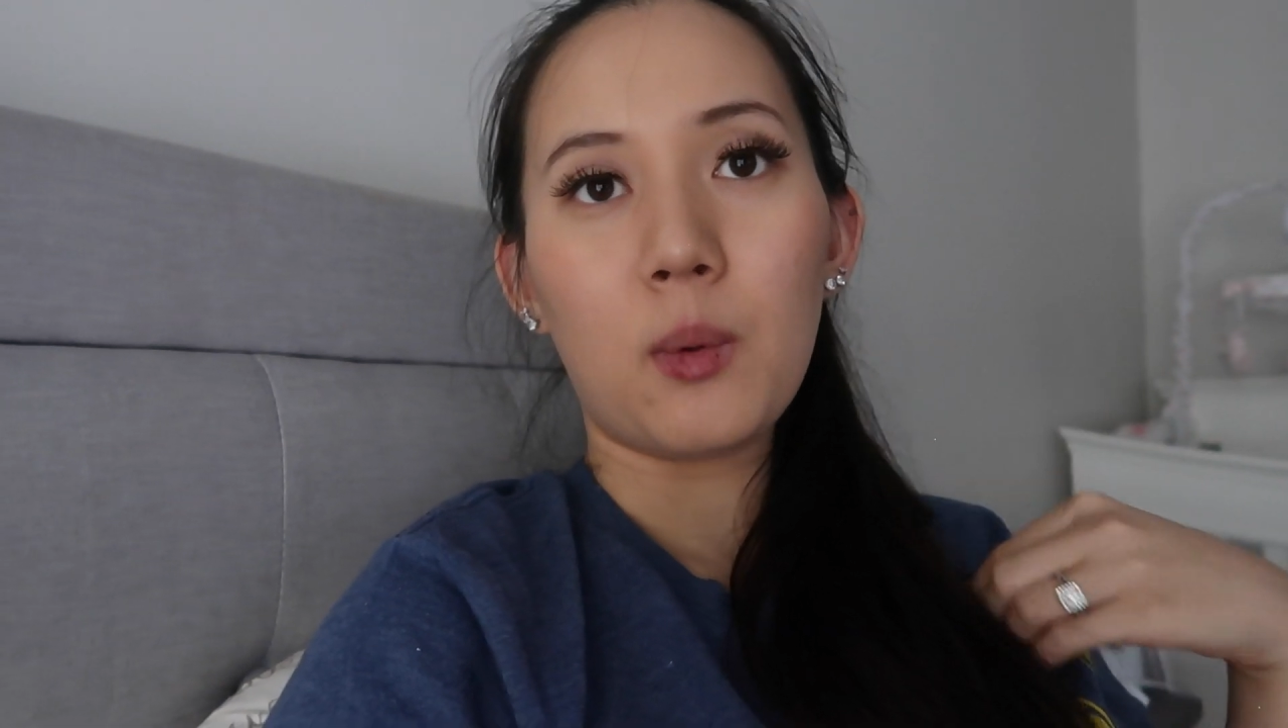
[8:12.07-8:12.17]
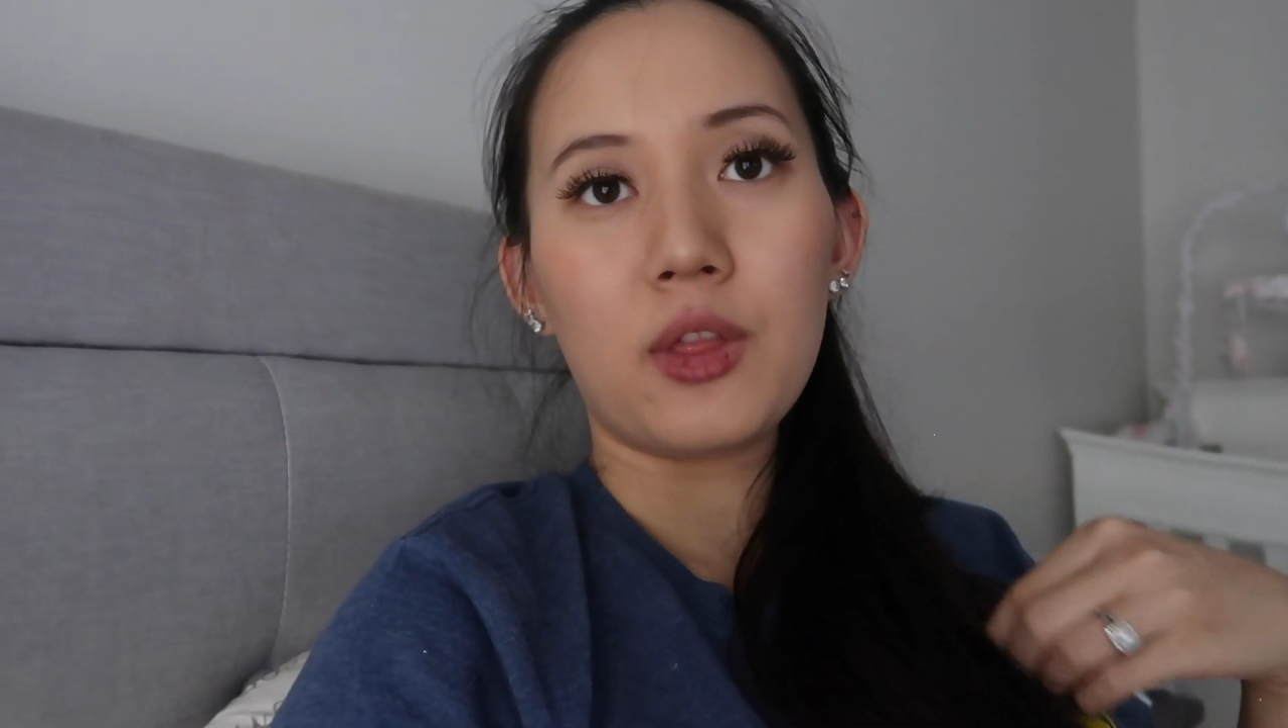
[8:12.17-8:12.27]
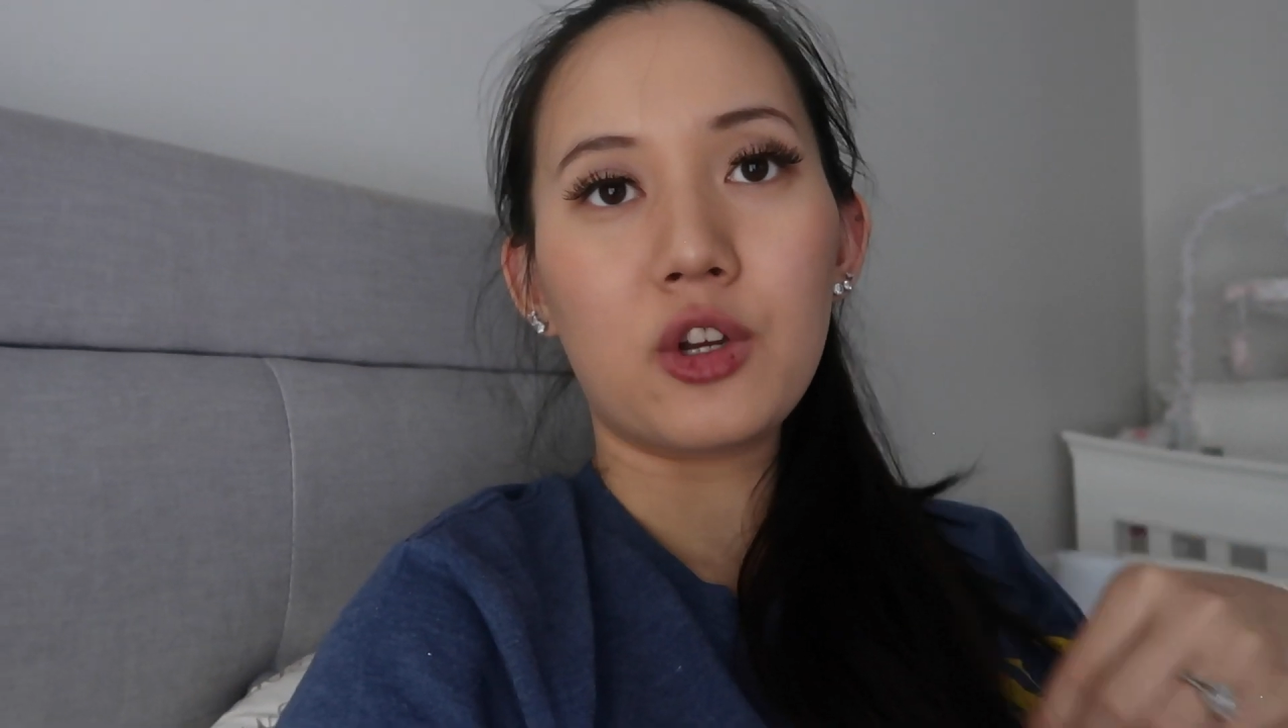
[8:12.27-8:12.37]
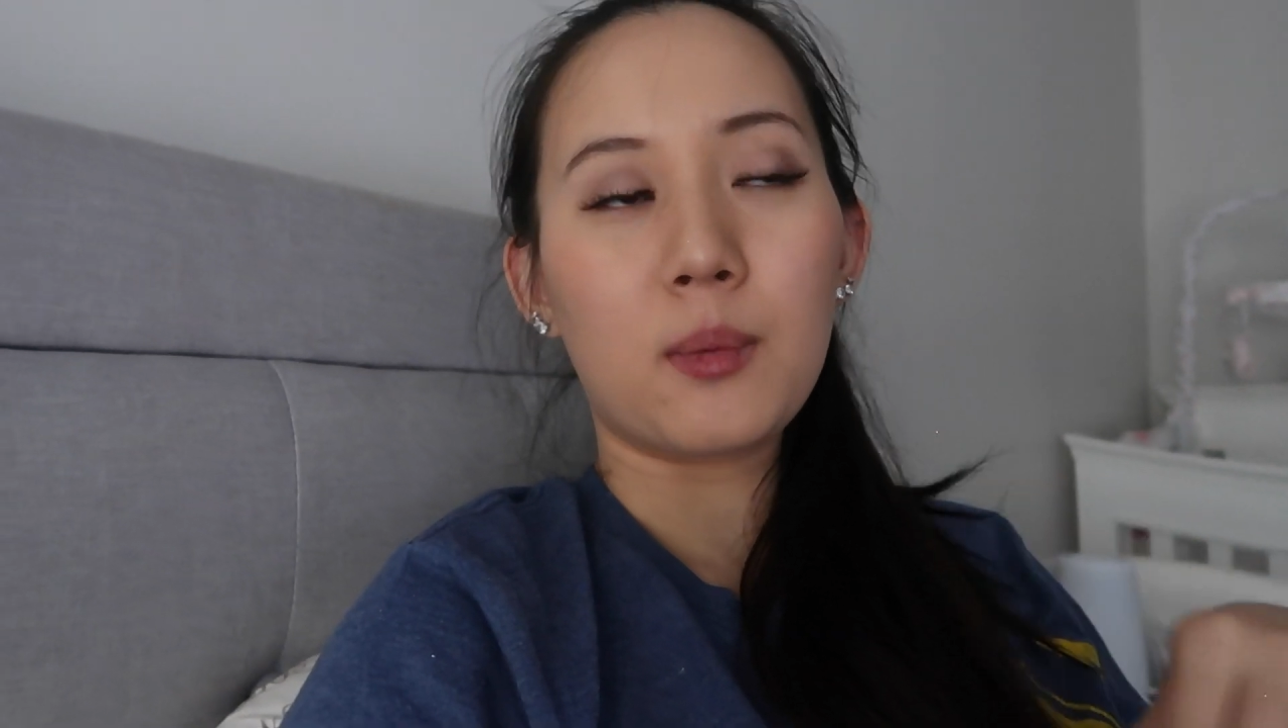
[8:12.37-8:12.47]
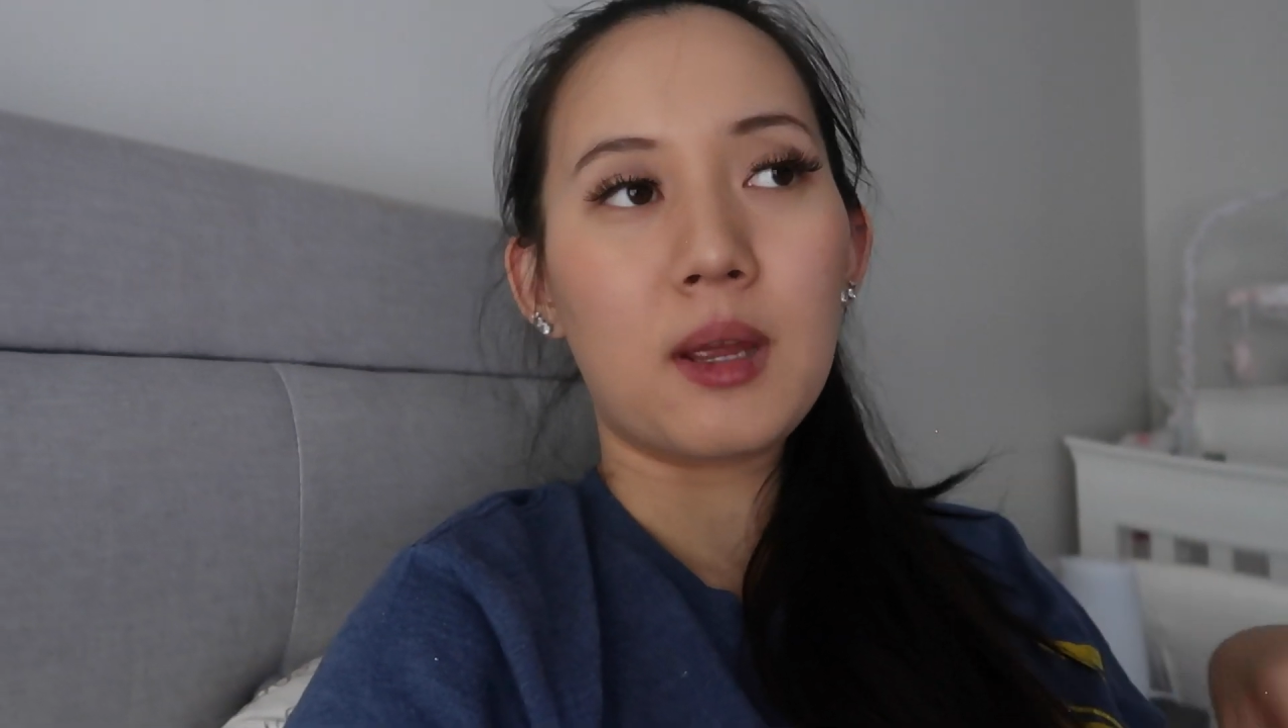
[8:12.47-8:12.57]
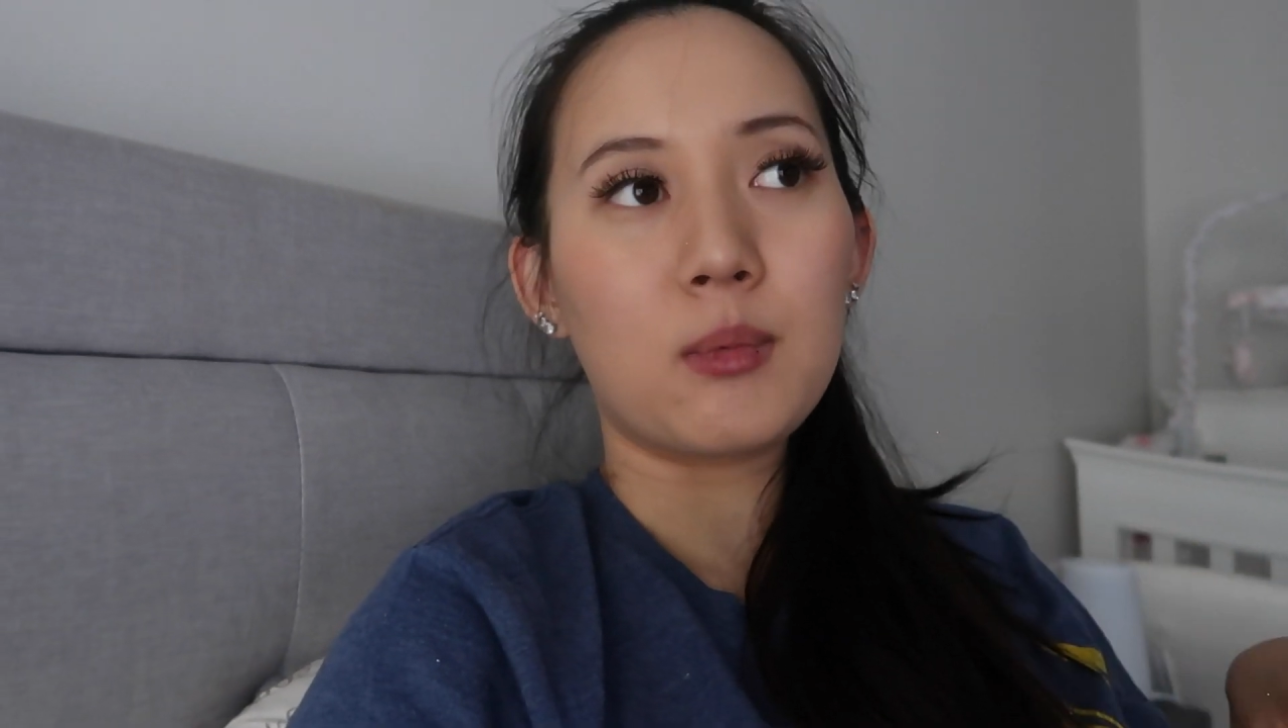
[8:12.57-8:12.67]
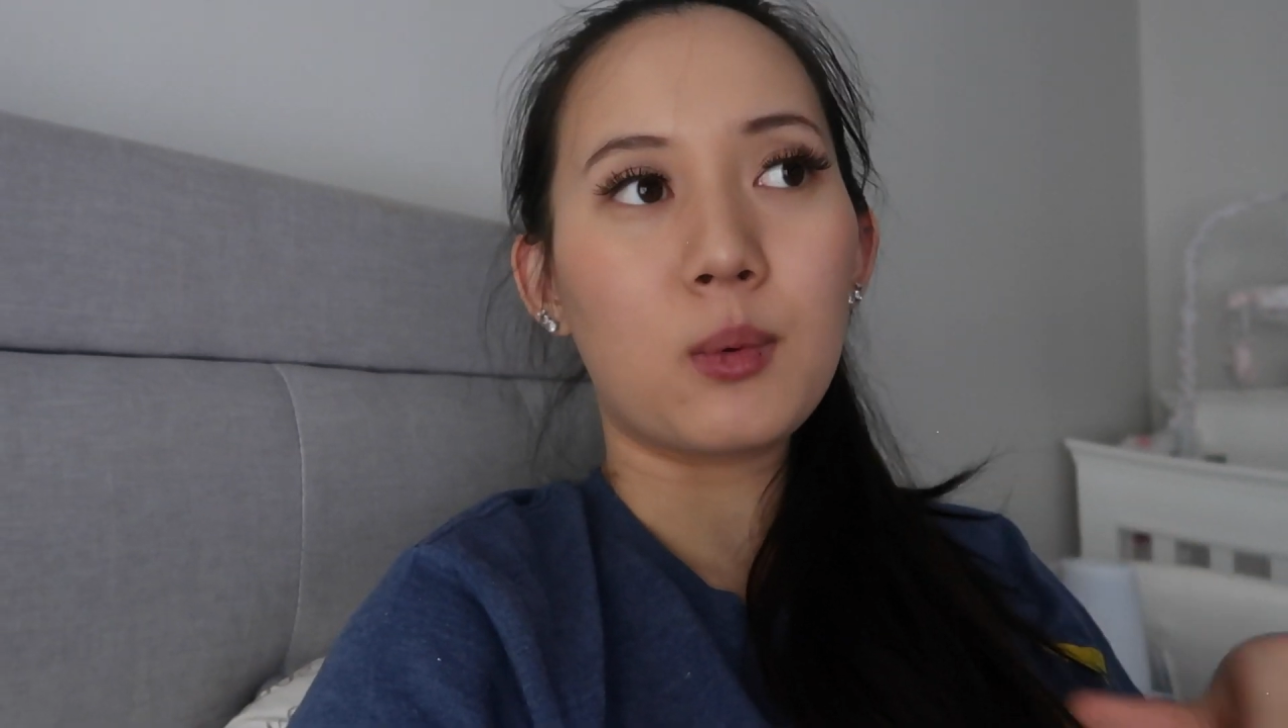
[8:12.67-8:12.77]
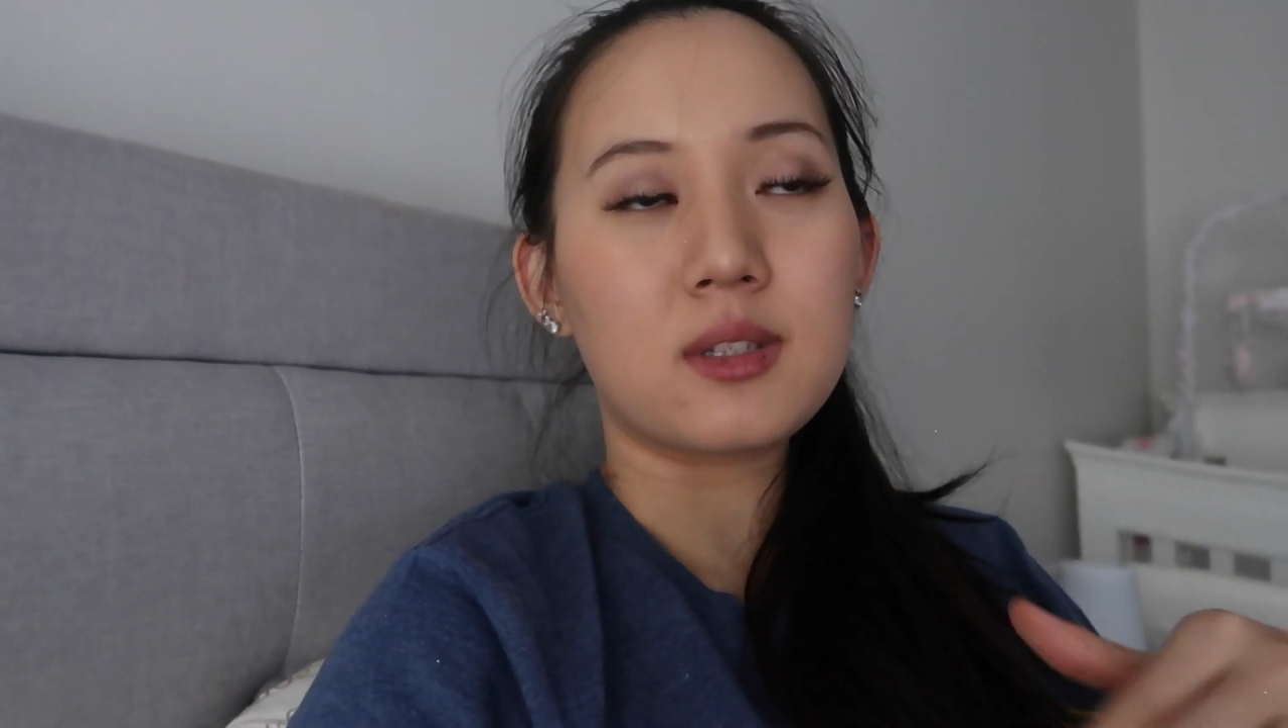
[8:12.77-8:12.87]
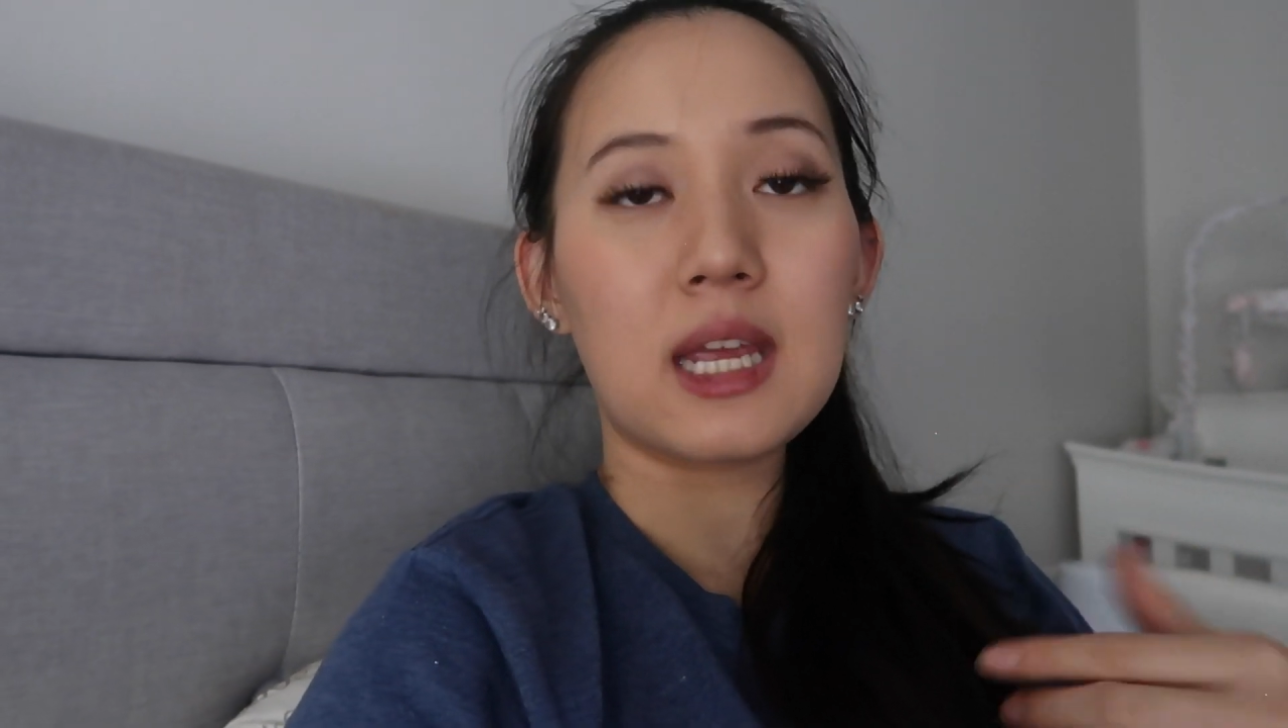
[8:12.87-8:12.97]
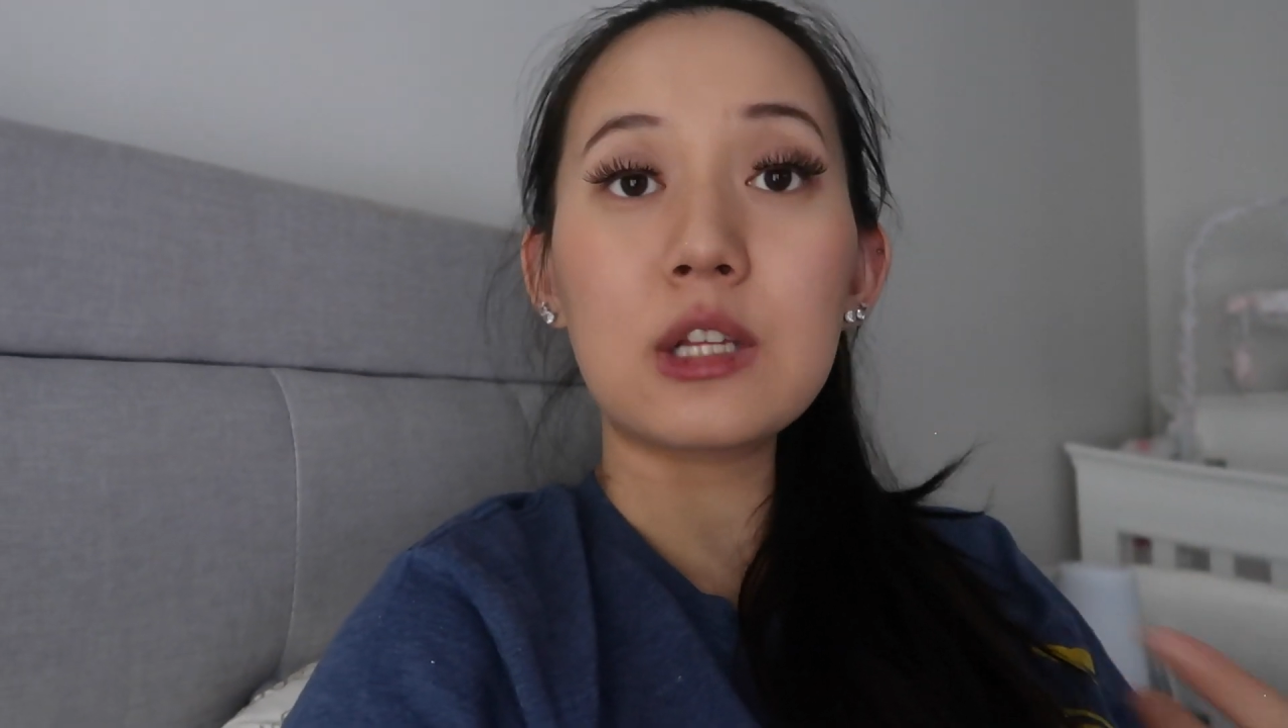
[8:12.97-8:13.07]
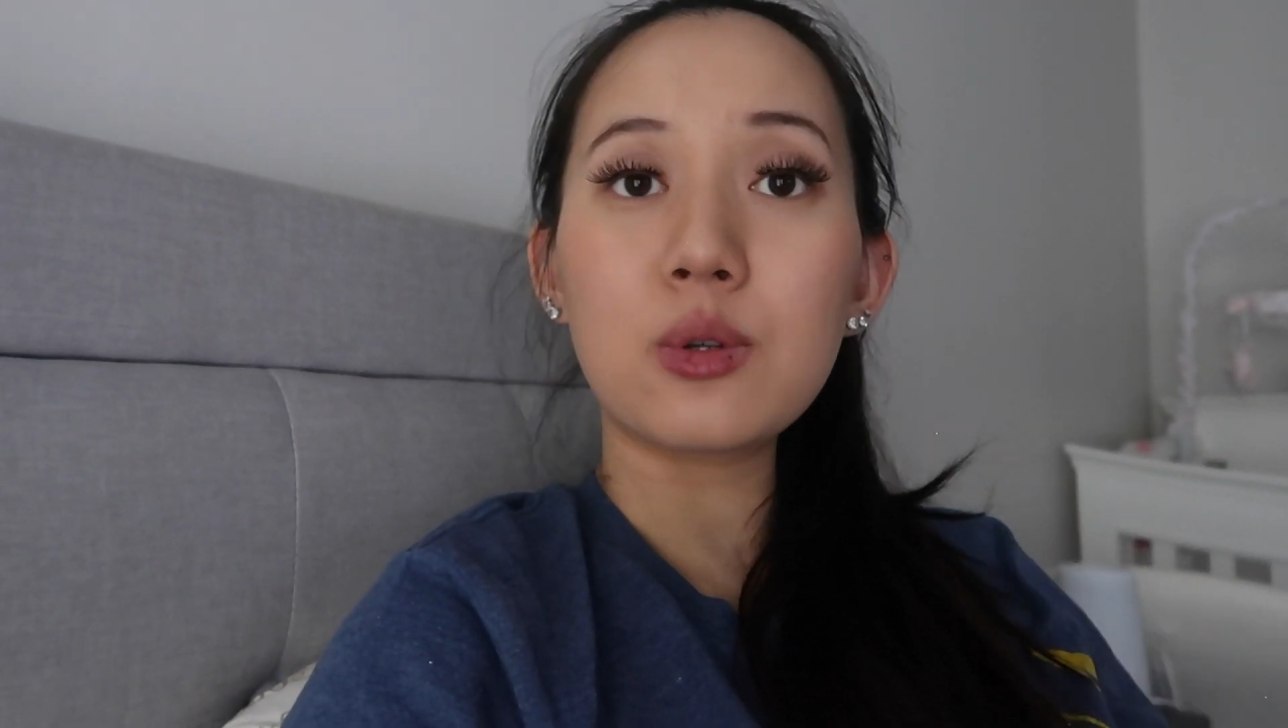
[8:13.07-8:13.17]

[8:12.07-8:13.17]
whether your baby will take